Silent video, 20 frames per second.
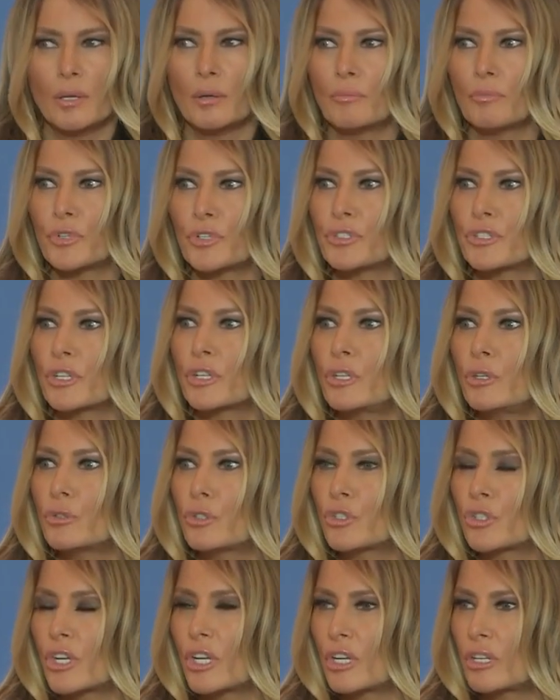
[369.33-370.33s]

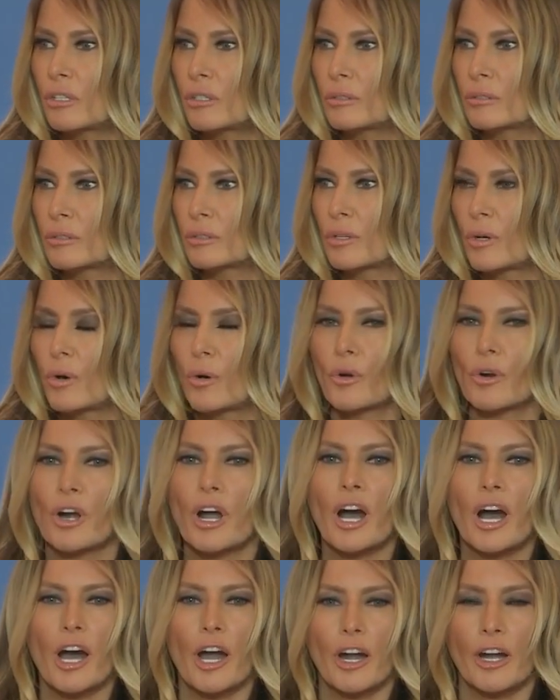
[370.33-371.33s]
persecution, or
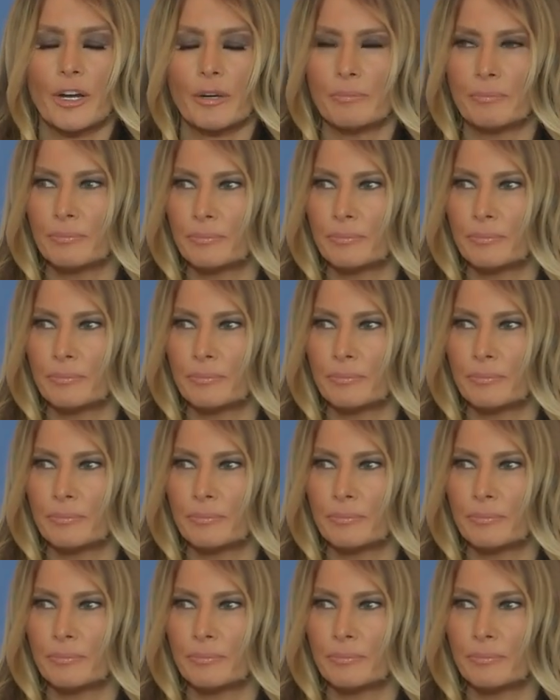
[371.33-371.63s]
harm.